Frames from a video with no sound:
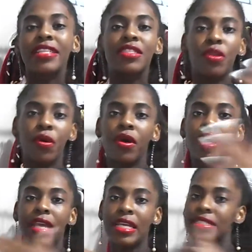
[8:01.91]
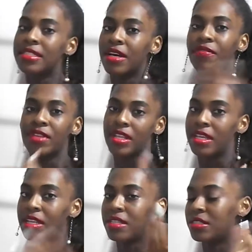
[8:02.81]
throw hints of it
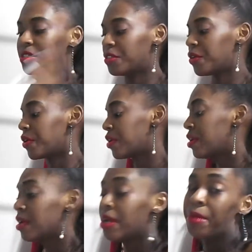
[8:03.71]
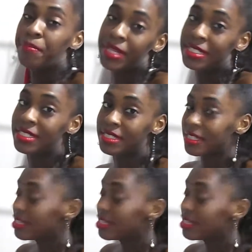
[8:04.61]
into your pieces this